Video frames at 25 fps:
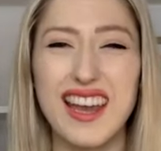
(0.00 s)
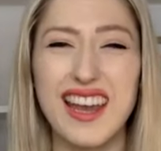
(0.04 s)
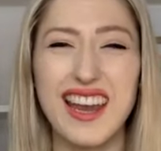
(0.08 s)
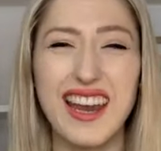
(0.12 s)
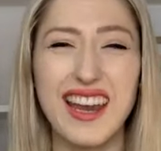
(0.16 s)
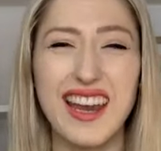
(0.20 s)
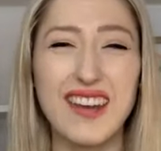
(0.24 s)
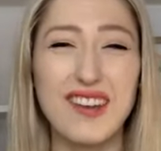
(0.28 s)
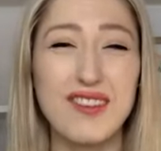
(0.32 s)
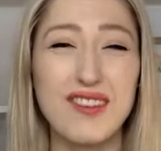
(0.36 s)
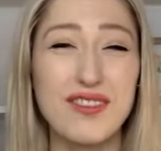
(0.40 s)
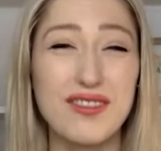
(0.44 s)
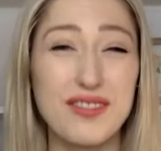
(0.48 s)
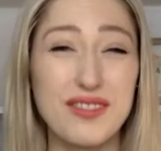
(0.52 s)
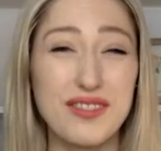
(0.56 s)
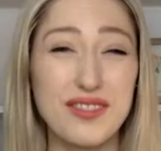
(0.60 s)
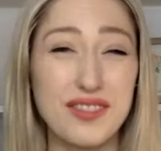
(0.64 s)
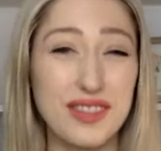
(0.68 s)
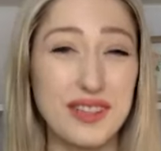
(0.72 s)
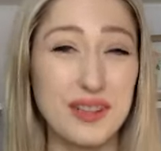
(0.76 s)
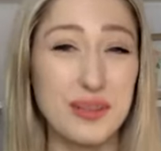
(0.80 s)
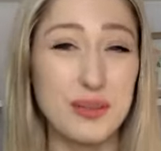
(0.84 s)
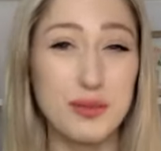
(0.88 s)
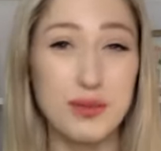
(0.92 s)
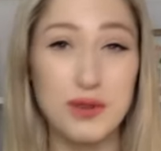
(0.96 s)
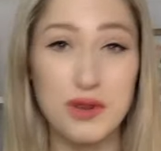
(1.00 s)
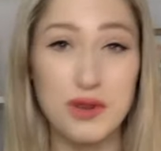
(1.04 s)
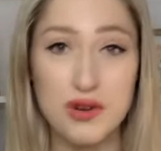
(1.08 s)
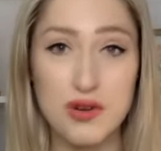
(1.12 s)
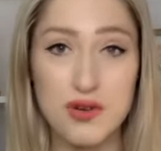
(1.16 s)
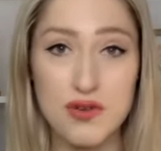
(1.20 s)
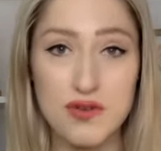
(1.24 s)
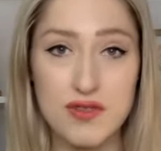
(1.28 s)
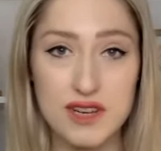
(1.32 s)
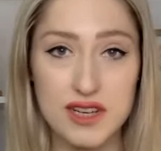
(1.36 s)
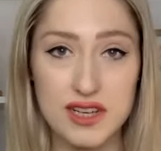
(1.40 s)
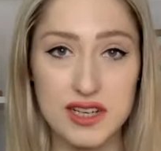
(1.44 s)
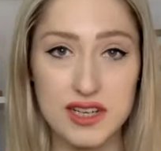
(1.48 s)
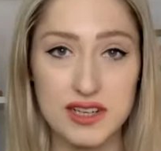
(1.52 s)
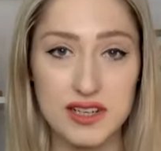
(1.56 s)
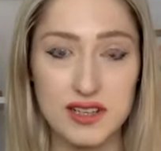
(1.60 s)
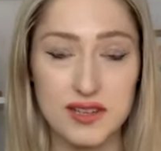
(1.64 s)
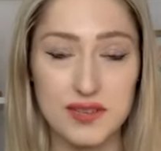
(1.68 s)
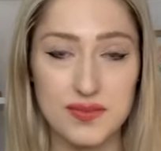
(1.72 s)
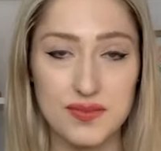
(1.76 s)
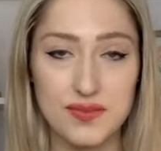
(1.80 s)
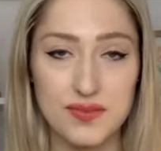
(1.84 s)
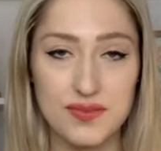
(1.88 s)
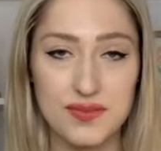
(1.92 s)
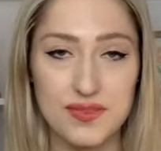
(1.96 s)
can feel boring.
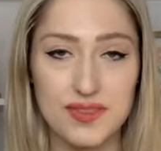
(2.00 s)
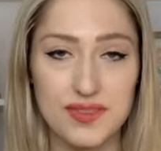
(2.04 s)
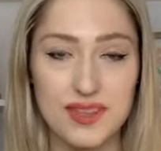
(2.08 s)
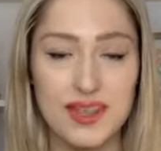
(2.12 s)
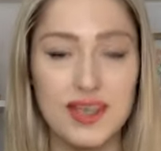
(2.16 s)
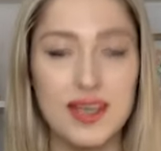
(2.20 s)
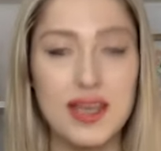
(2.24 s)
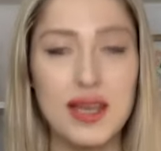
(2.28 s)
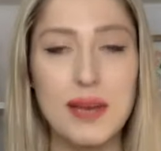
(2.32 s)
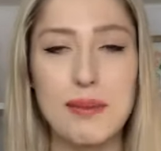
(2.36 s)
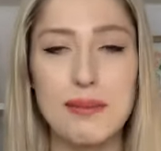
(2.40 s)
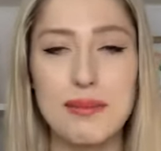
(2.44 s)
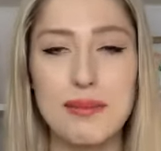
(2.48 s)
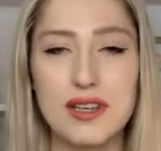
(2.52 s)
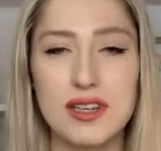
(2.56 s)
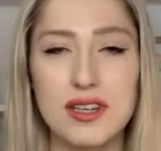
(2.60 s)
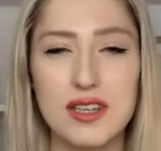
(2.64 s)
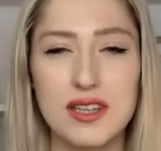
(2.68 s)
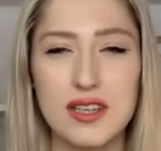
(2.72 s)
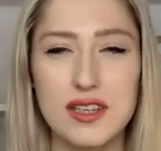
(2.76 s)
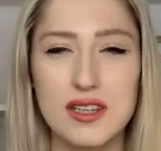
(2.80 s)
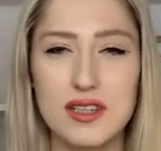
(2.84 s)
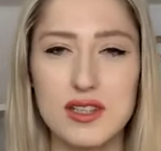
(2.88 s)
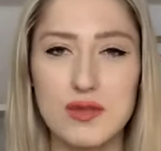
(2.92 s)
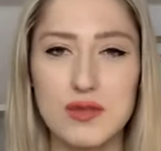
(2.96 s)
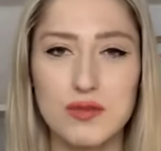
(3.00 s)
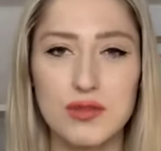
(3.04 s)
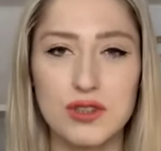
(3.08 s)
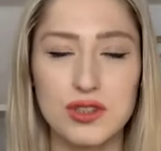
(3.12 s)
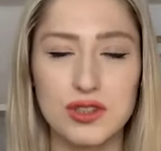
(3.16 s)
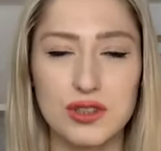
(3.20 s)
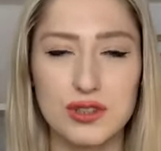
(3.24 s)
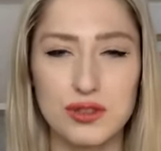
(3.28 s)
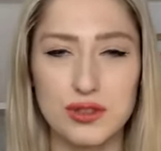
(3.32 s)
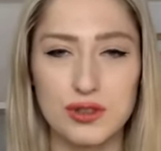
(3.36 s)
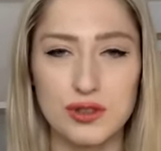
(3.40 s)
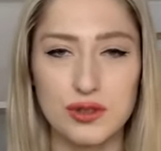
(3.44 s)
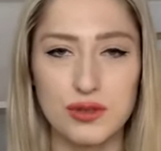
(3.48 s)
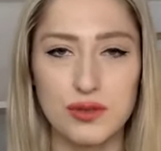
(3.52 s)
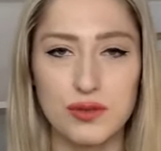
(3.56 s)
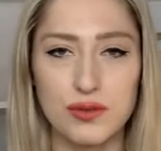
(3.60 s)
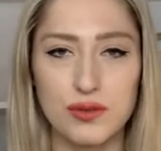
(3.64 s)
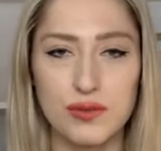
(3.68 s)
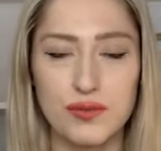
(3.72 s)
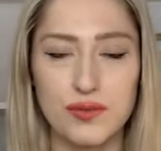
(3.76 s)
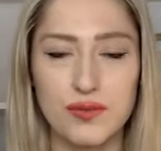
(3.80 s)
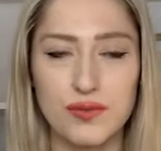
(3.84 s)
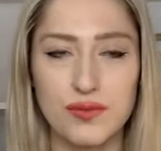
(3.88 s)
But here's what you do.